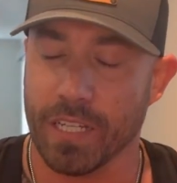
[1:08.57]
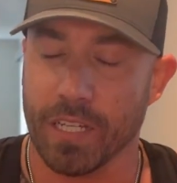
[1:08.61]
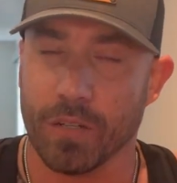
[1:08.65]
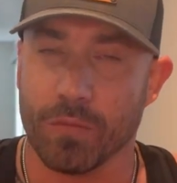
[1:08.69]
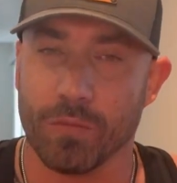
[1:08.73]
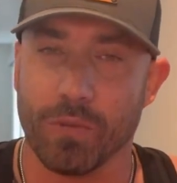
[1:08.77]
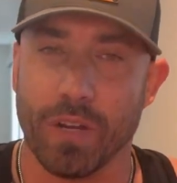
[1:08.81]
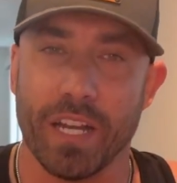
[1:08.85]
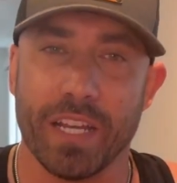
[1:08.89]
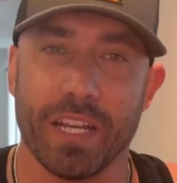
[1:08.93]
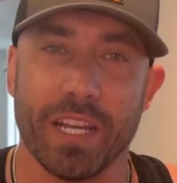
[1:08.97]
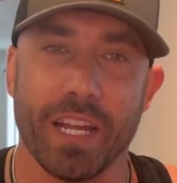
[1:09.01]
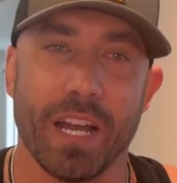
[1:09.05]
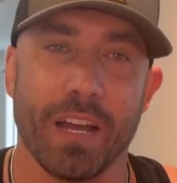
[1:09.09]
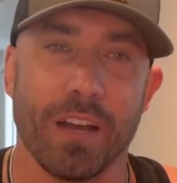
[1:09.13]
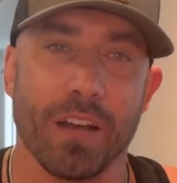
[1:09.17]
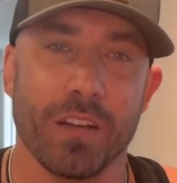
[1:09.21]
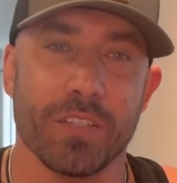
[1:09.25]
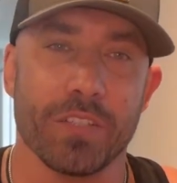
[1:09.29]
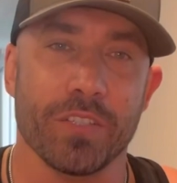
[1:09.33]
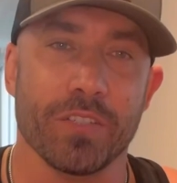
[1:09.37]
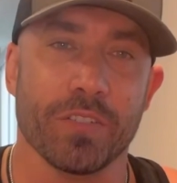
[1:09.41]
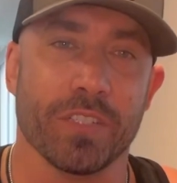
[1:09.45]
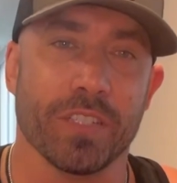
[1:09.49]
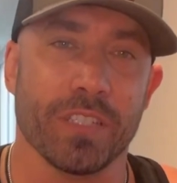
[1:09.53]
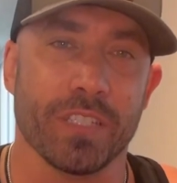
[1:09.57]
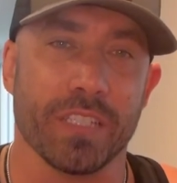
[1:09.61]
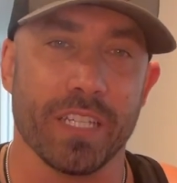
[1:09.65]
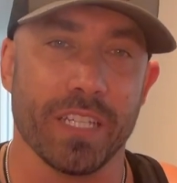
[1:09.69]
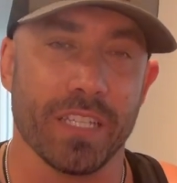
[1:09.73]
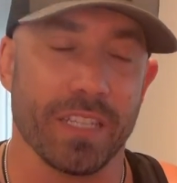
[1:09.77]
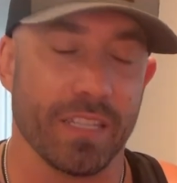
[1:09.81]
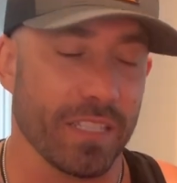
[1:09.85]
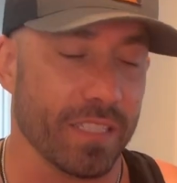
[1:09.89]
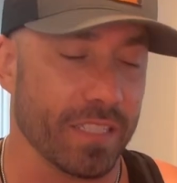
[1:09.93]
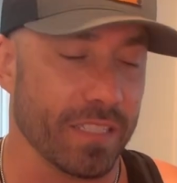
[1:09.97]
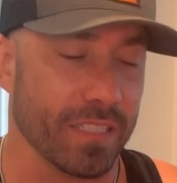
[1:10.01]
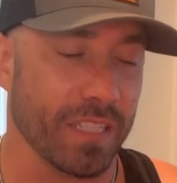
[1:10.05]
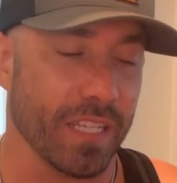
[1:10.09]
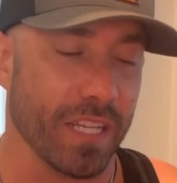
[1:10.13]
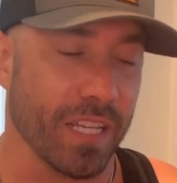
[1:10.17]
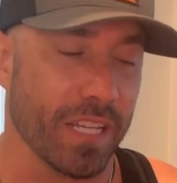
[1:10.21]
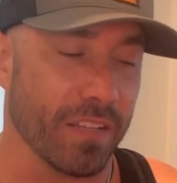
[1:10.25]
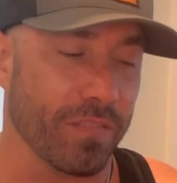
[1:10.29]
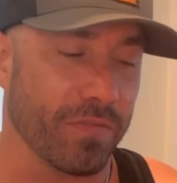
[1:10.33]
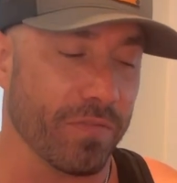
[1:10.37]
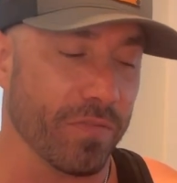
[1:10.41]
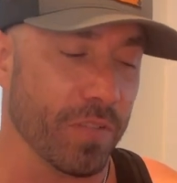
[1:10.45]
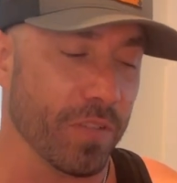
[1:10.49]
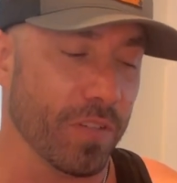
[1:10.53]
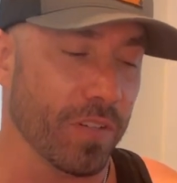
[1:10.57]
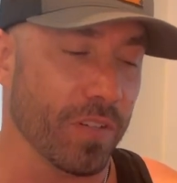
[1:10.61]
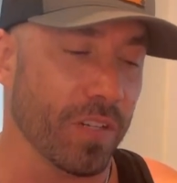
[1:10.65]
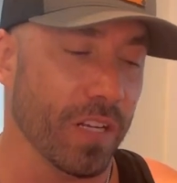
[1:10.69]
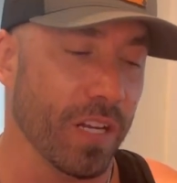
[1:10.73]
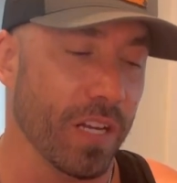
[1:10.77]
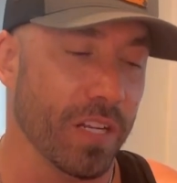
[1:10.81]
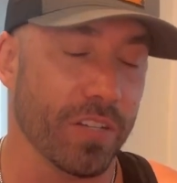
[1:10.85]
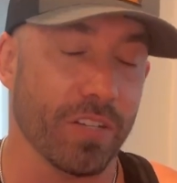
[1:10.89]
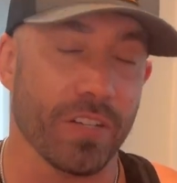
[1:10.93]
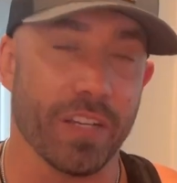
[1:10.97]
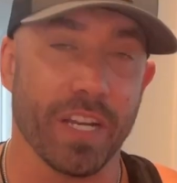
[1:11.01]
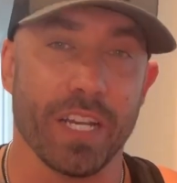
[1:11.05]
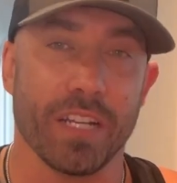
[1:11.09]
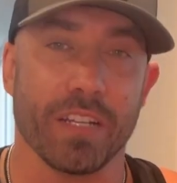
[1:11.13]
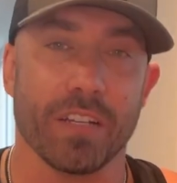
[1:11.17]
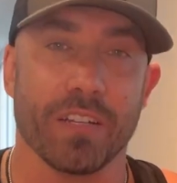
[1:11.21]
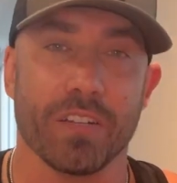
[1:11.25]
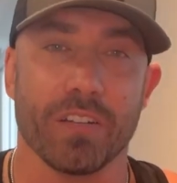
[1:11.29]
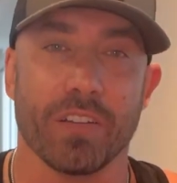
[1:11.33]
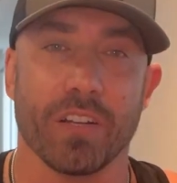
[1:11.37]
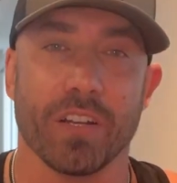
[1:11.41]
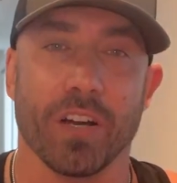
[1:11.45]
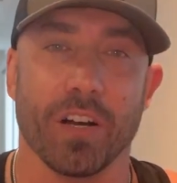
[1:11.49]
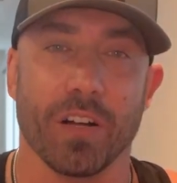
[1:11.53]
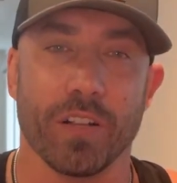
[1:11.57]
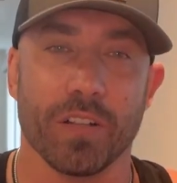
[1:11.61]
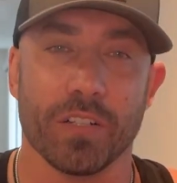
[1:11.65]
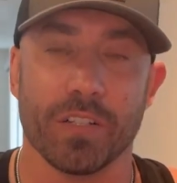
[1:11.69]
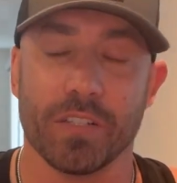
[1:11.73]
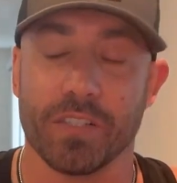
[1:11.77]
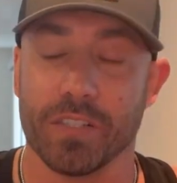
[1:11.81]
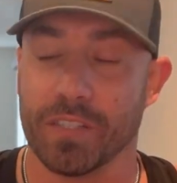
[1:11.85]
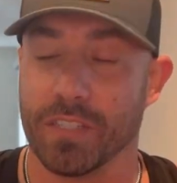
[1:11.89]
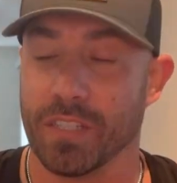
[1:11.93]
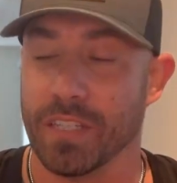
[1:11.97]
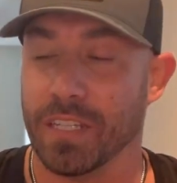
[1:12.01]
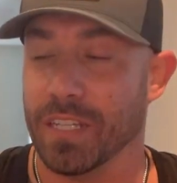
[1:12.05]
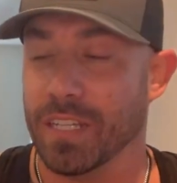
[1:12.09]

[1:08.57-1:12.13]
Right now, you could get this thing for under $800.